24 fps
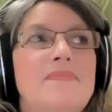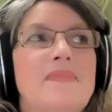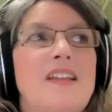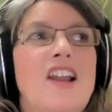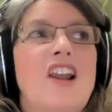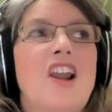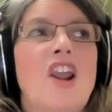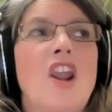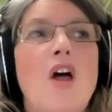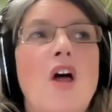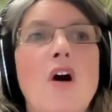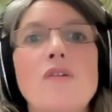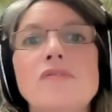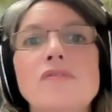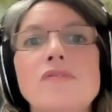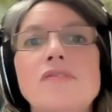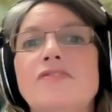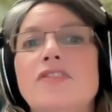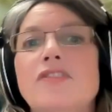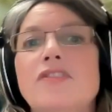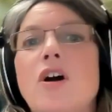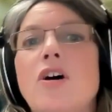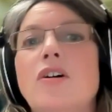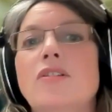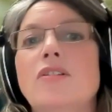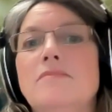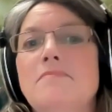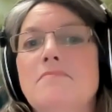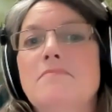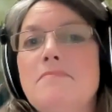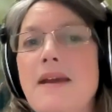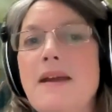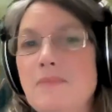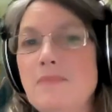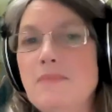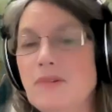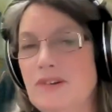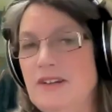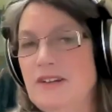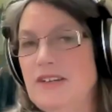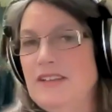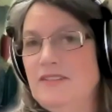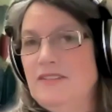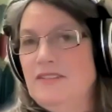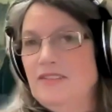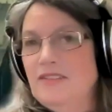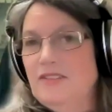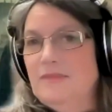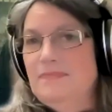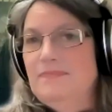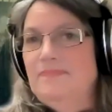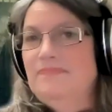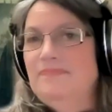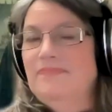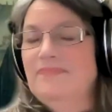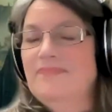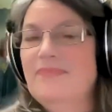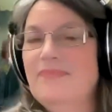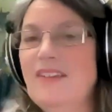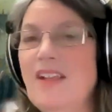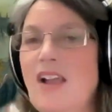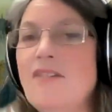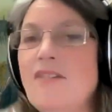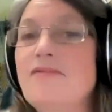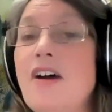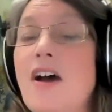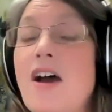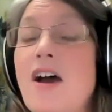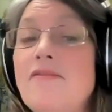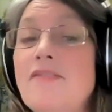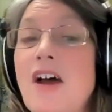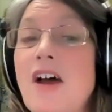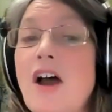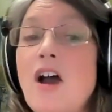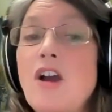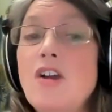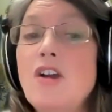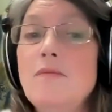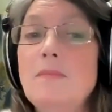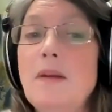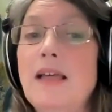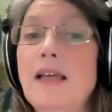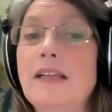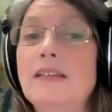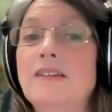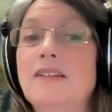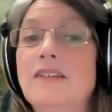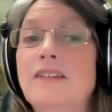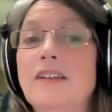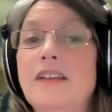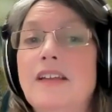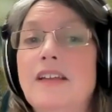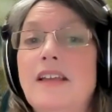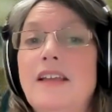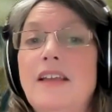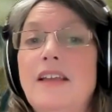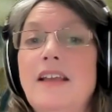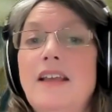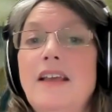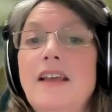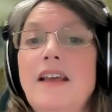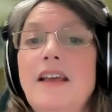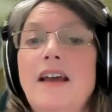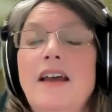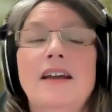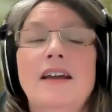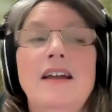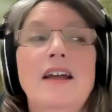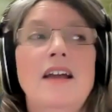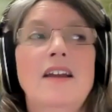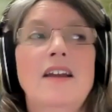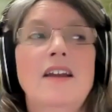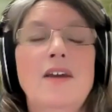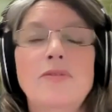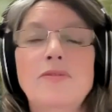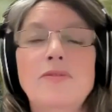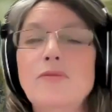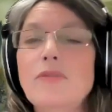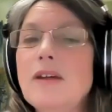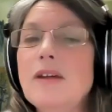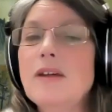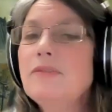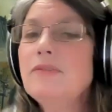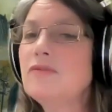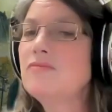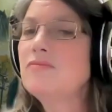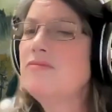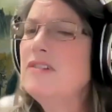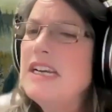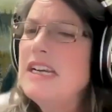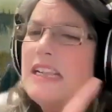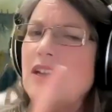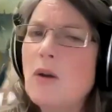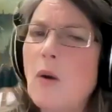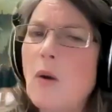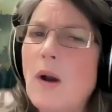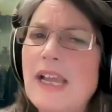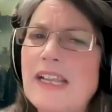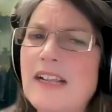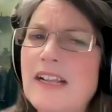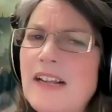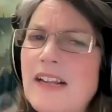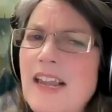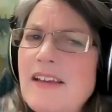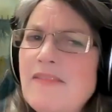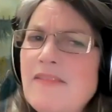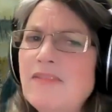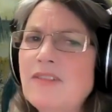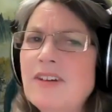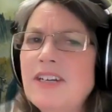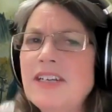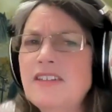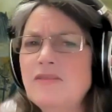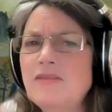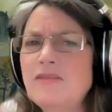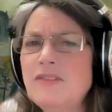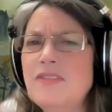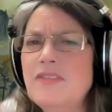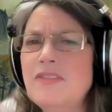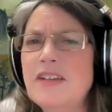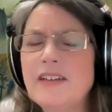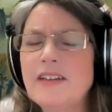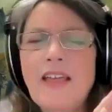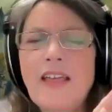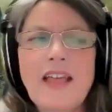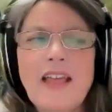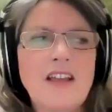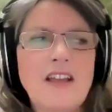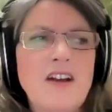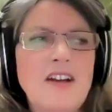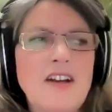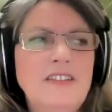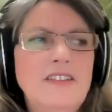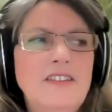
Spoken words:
long forgotten memories of a homeland. And I thought that was really quite clever. That kind